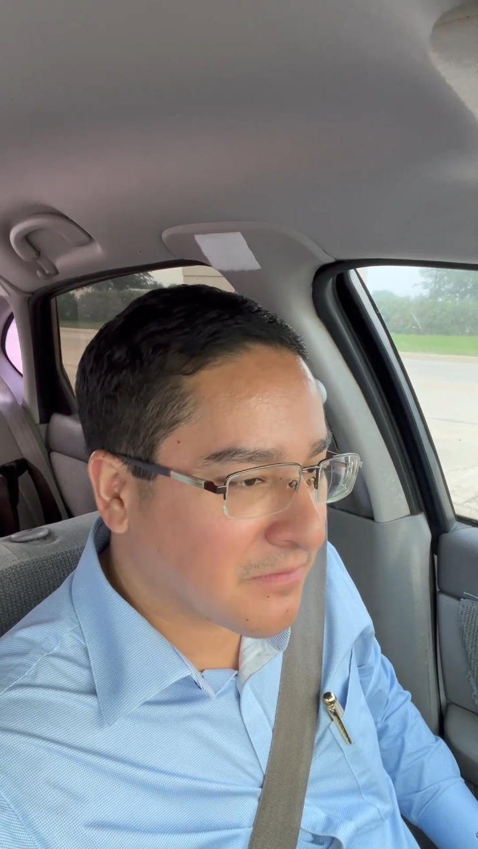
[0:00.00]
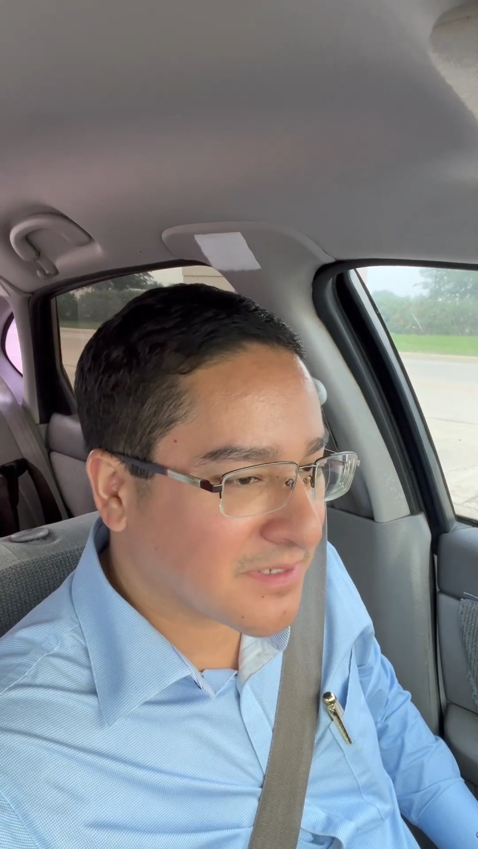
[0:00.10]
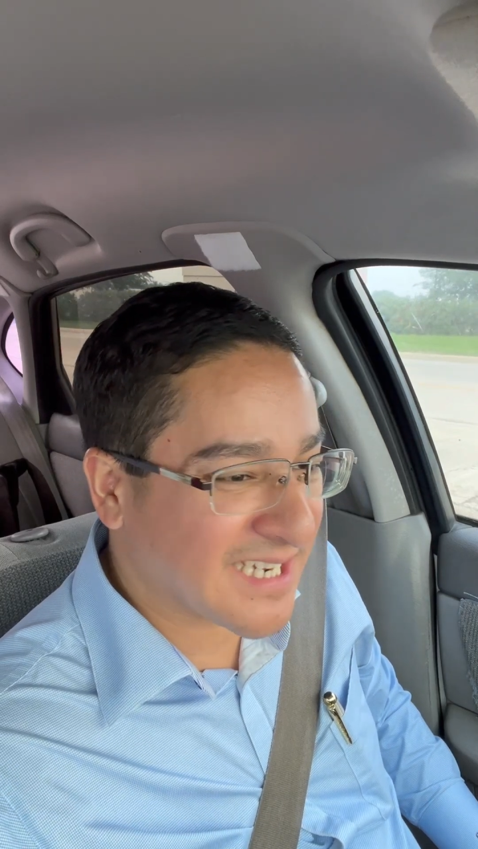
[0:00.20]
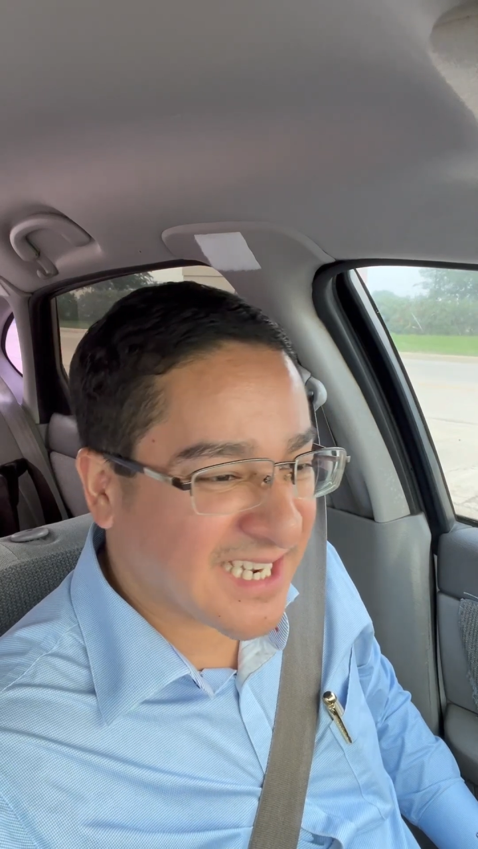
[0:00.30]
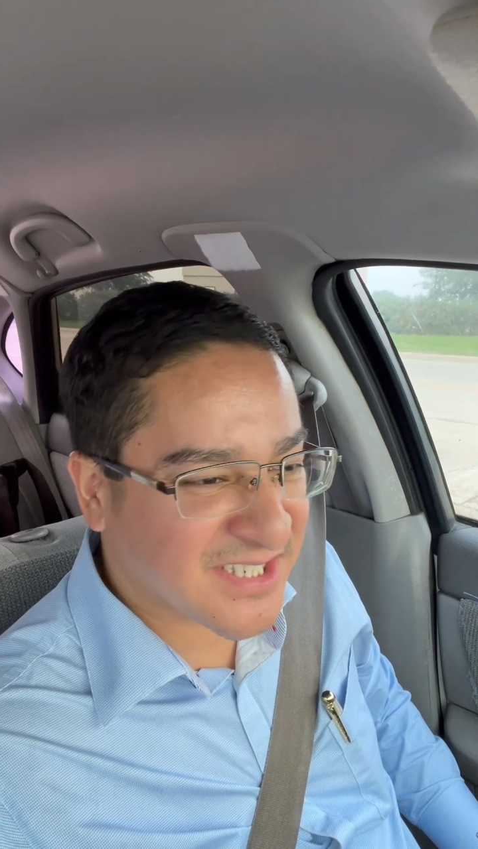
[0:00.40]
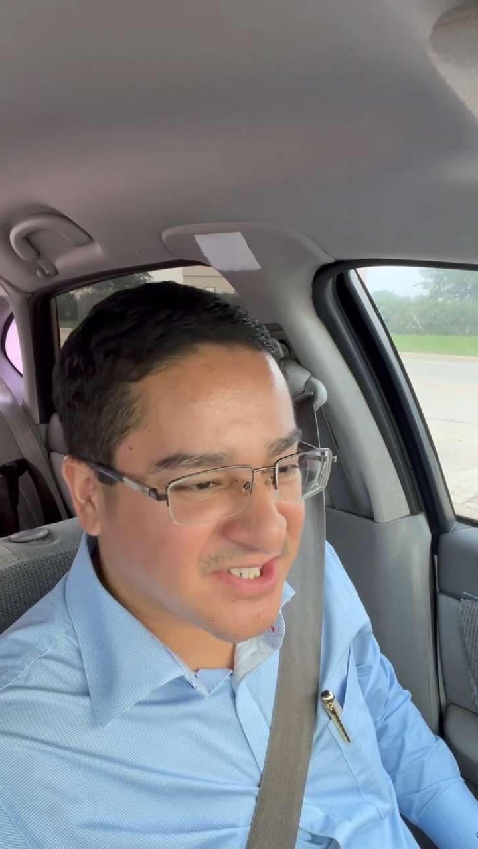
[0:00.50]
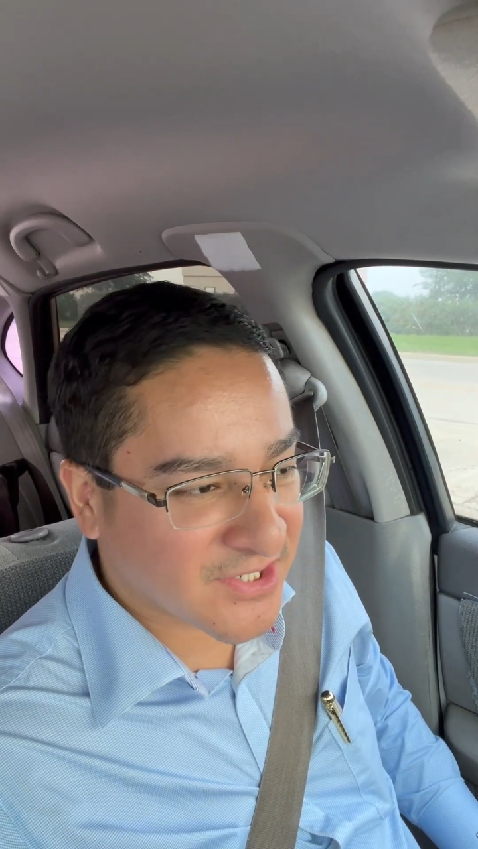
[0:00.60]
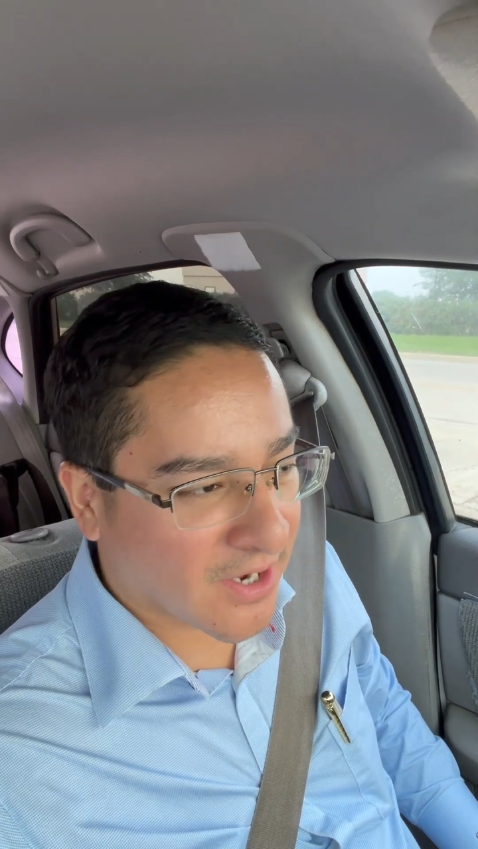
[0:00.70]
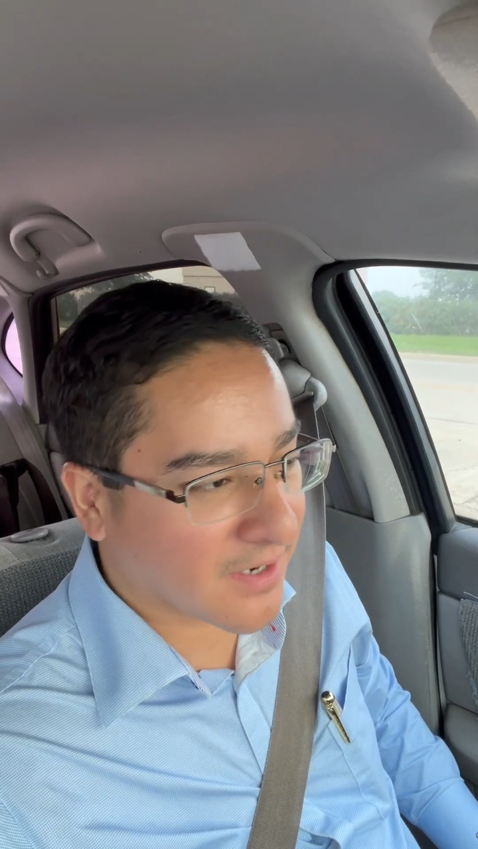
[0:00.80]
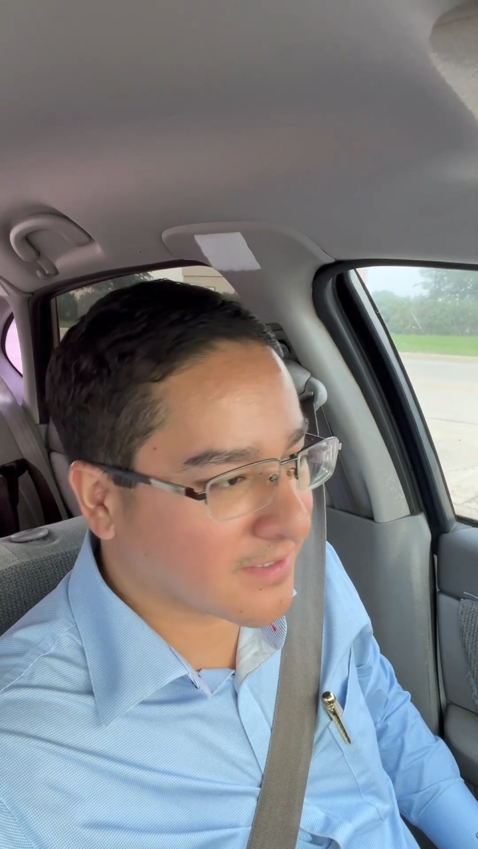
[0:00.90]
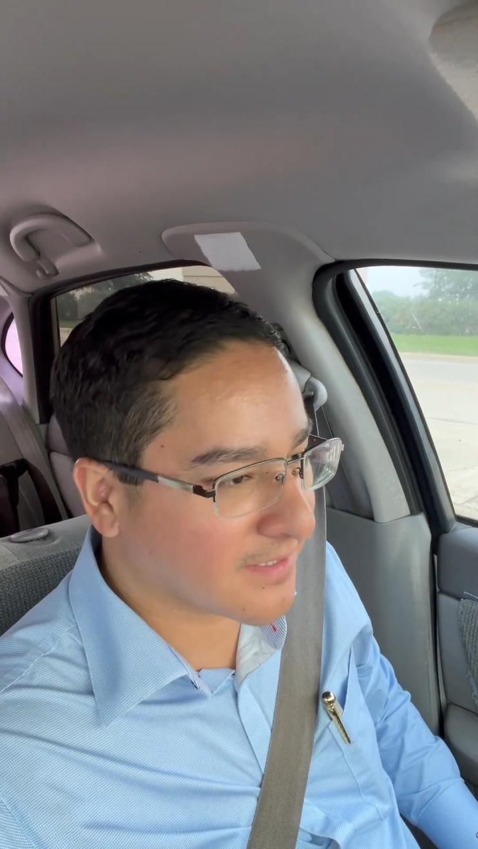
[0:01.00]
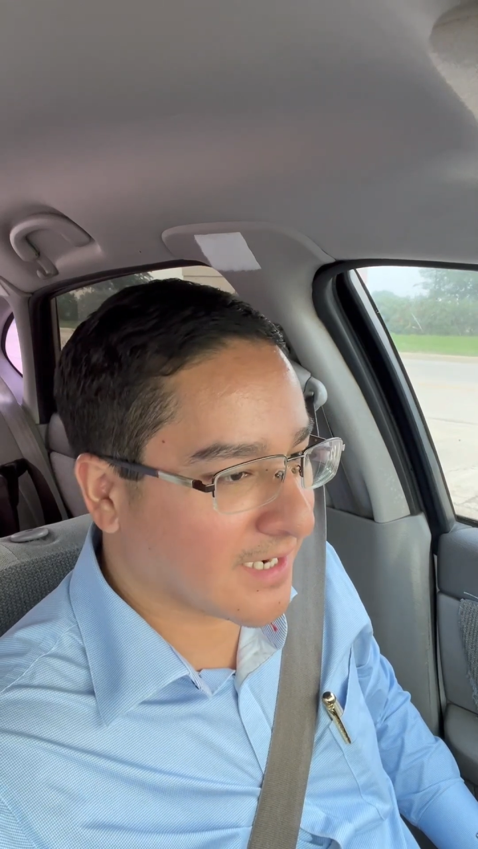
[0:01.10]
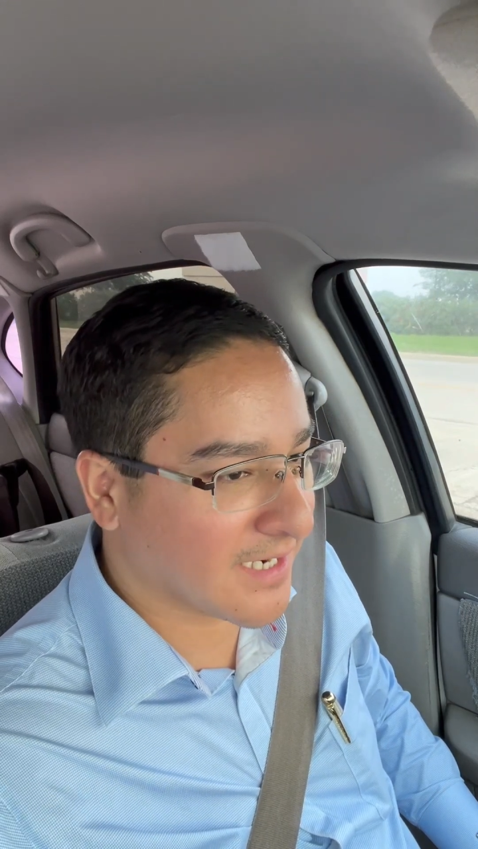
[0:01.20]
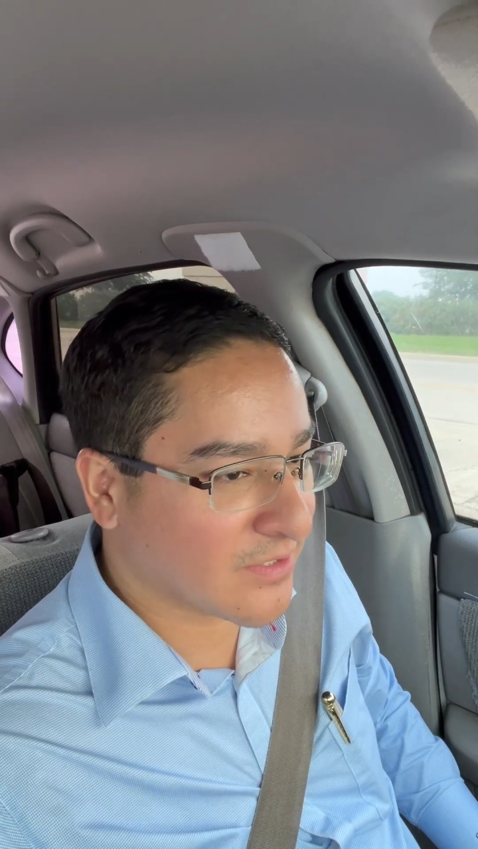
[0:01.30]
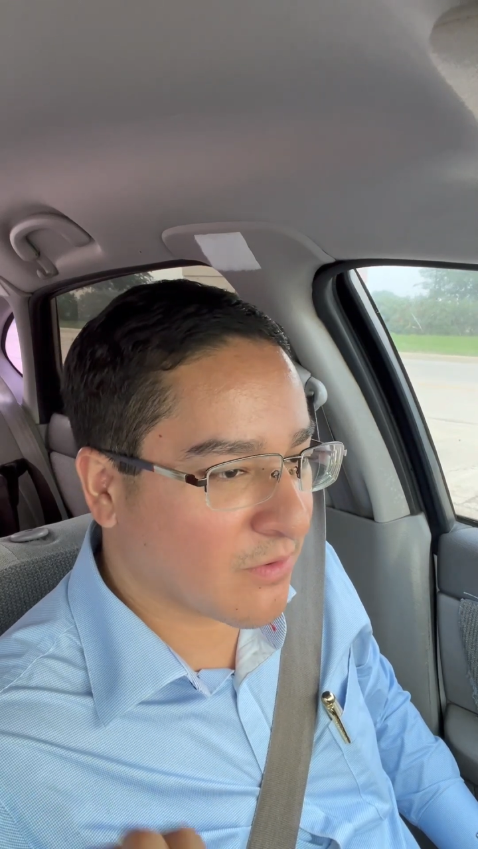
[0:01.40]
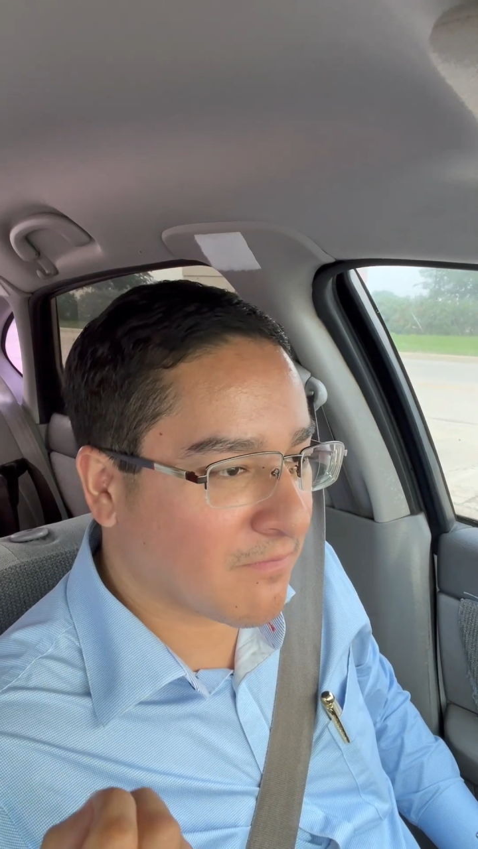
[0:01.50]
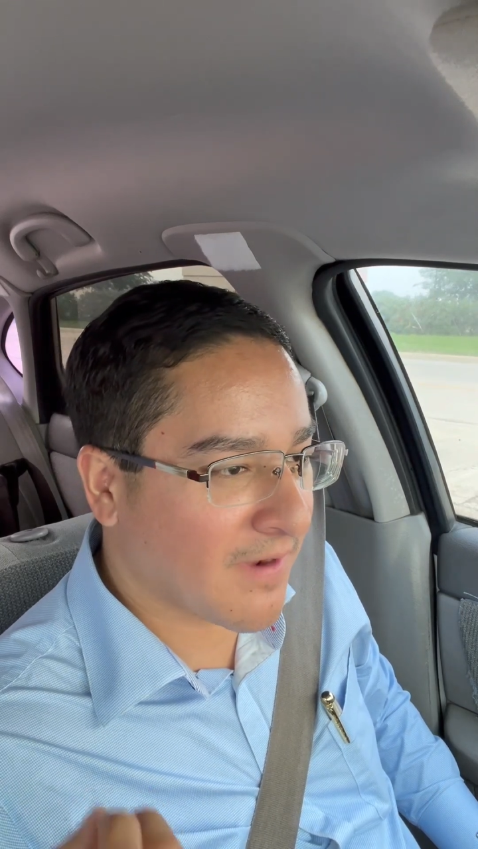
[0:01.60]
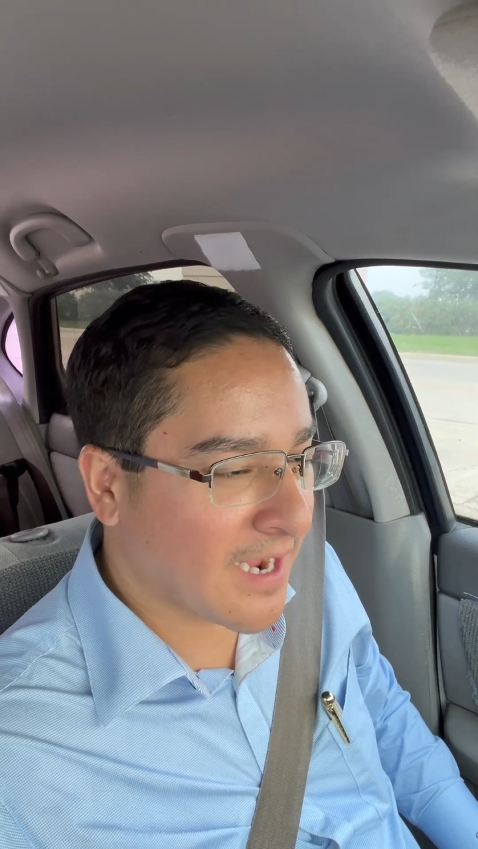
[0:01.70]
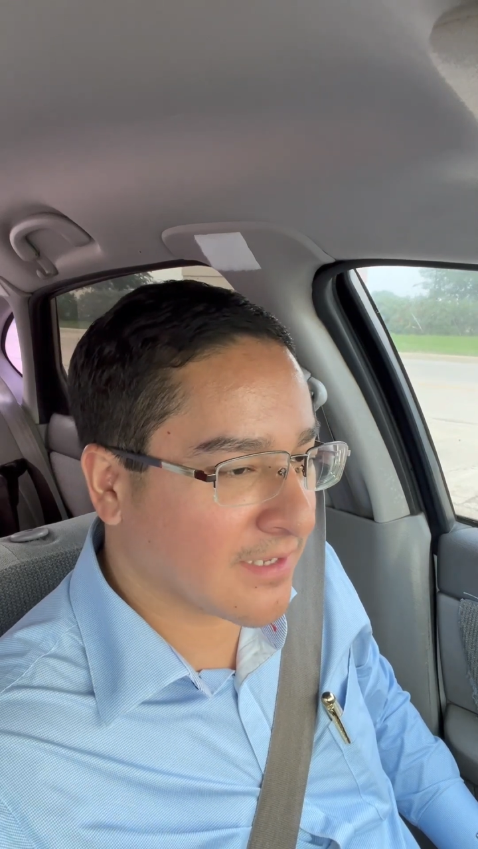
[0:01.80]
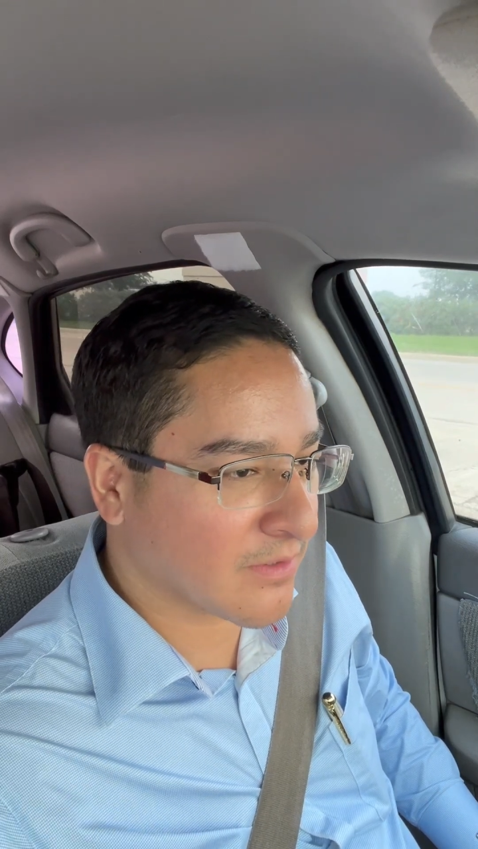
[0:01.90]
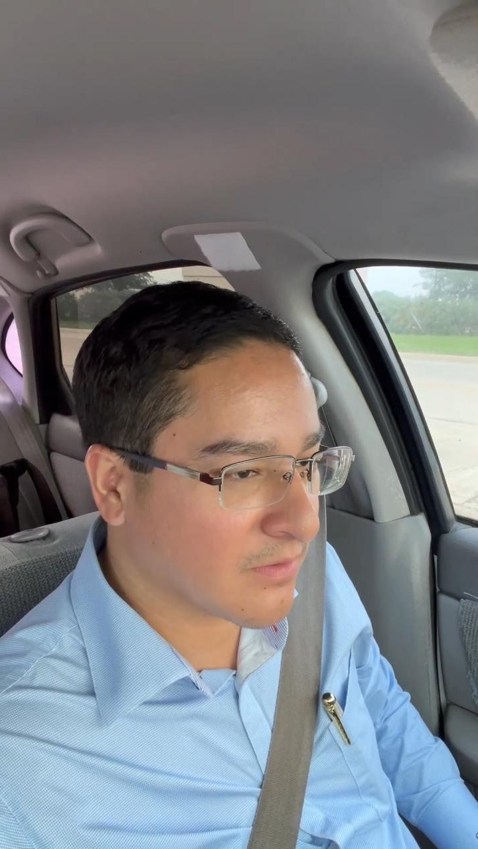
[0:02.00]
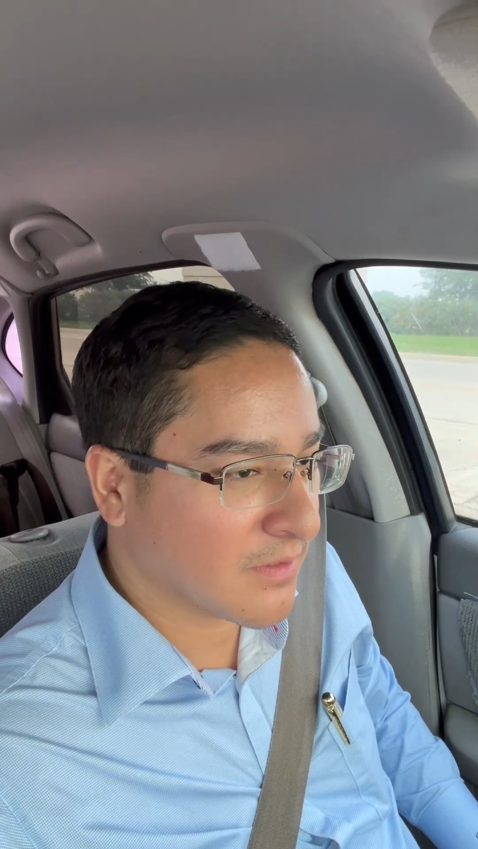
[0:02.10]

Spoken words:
because that sucks. That has no value.